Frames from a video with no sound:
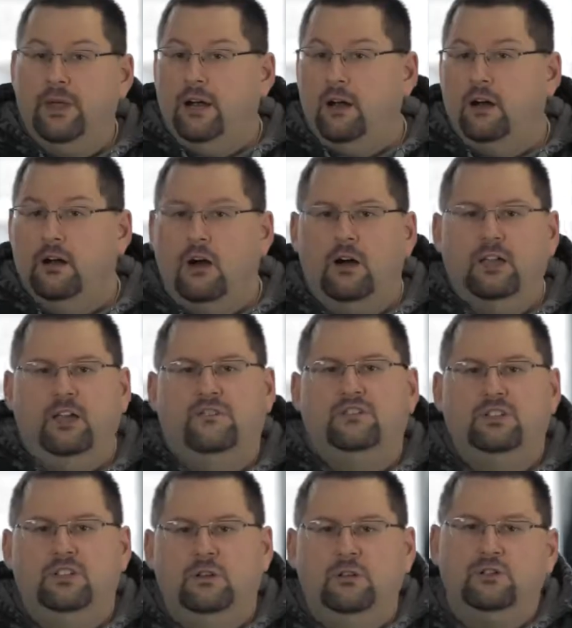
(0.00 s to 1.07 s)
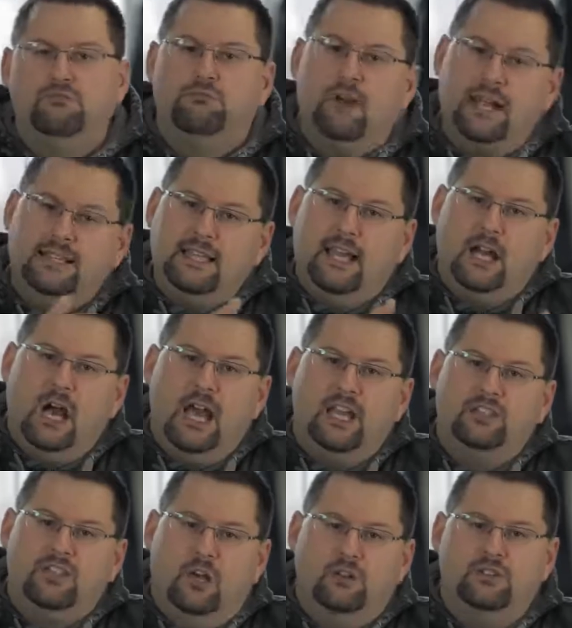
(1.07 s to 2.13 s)
there, all you have to do is write that
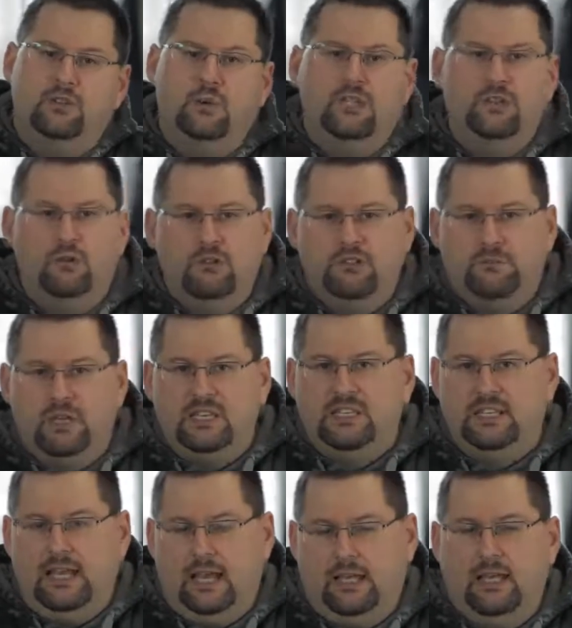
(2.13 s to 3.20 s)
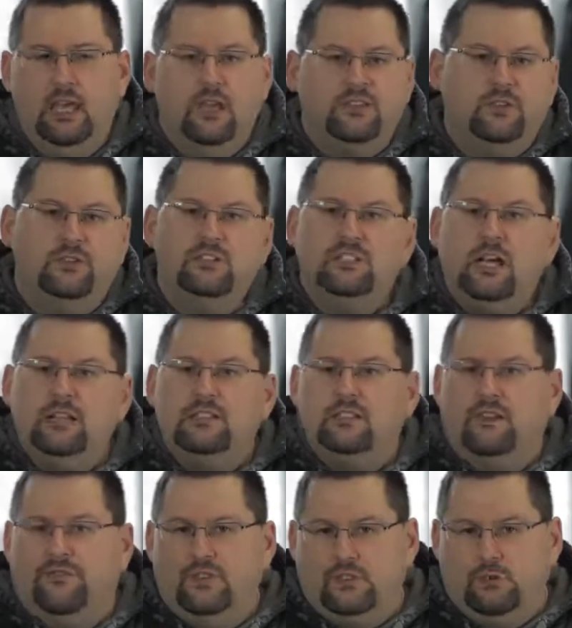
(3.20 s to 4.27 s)
ISO to a USB stick. So there's tons of
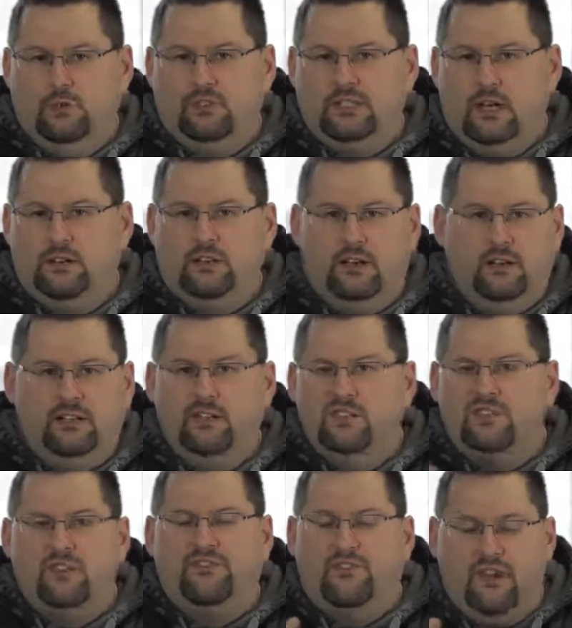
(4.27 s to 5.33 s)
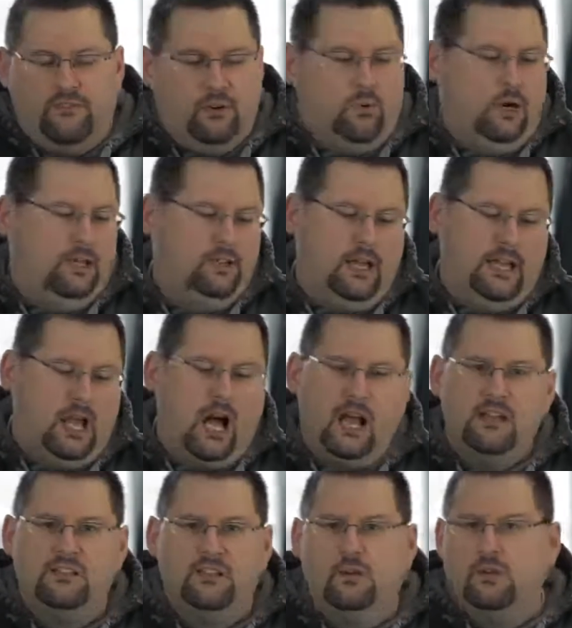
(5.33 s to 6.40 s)
different tools out there, and use your favorite one like
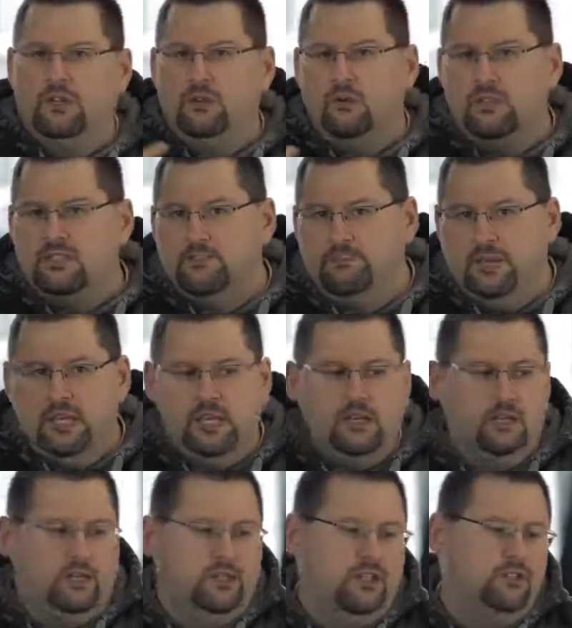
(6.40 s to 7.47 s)
ISO to USB, or you